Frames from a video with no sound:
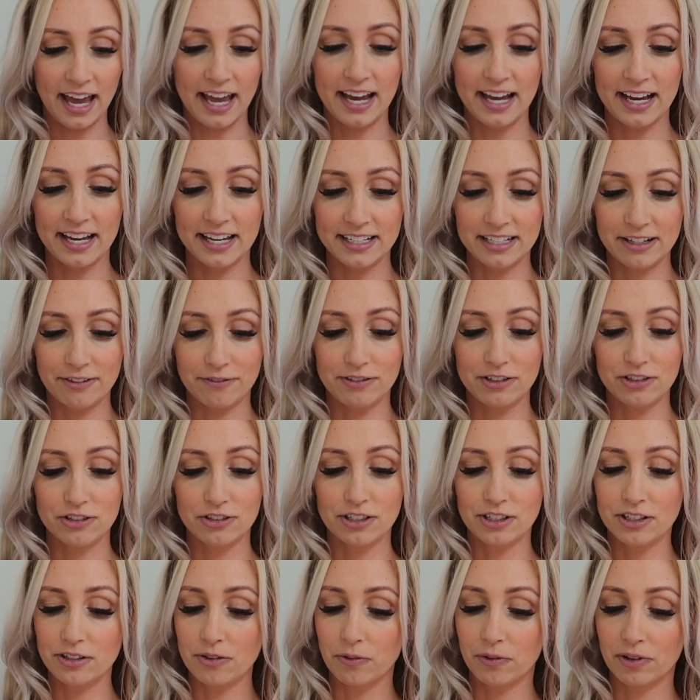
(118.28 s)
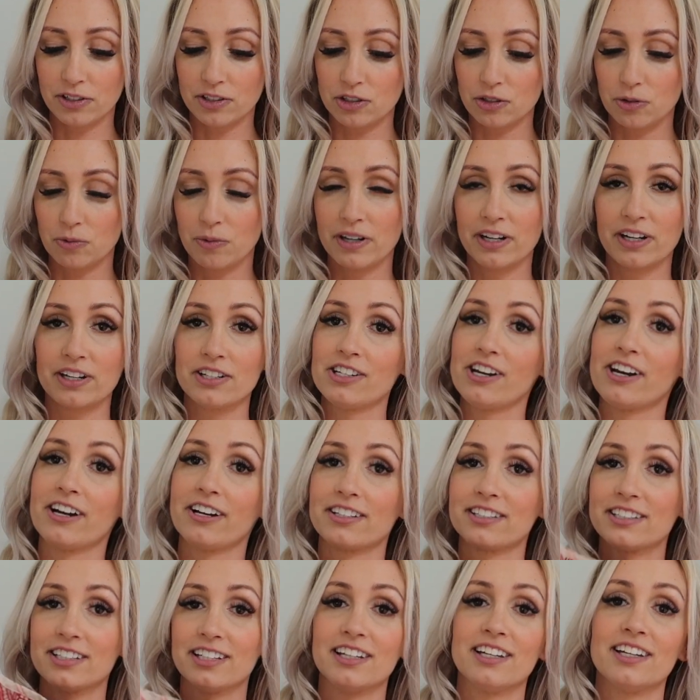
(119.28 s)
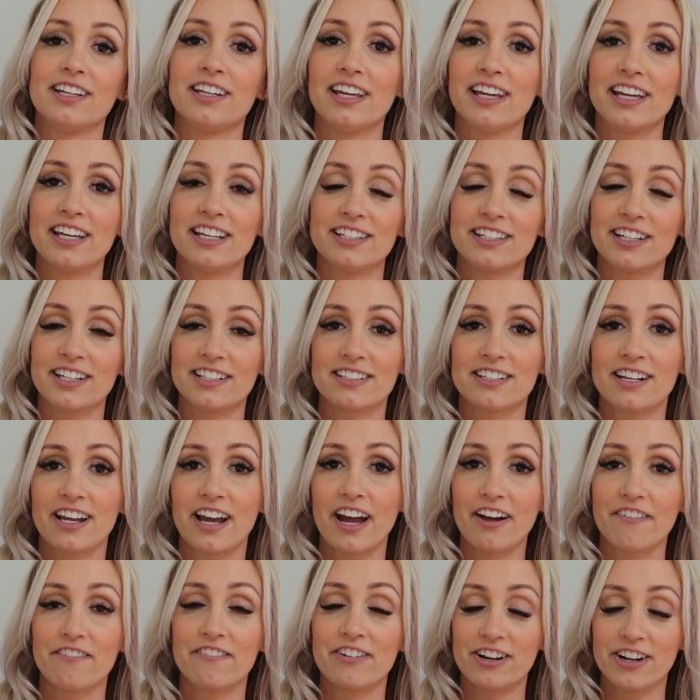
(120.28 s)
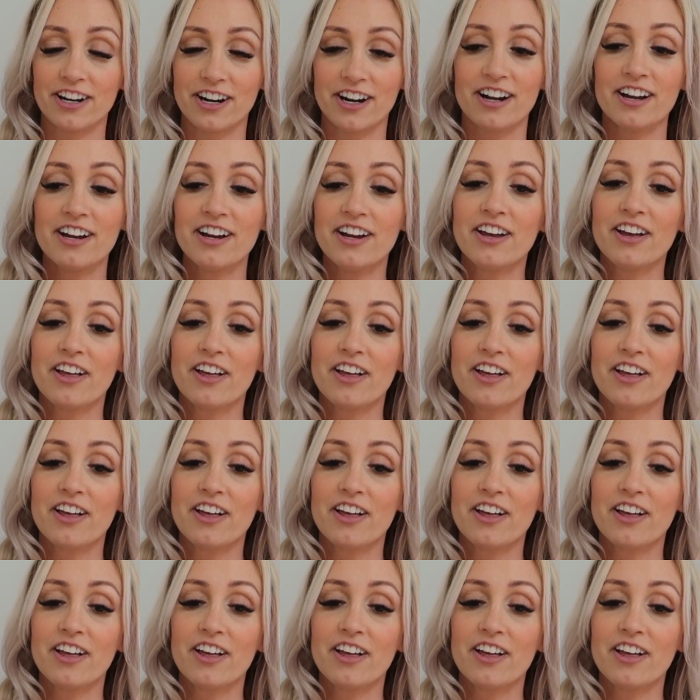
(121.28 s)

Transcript: And if you didn't want to wear it tucked in, it does cover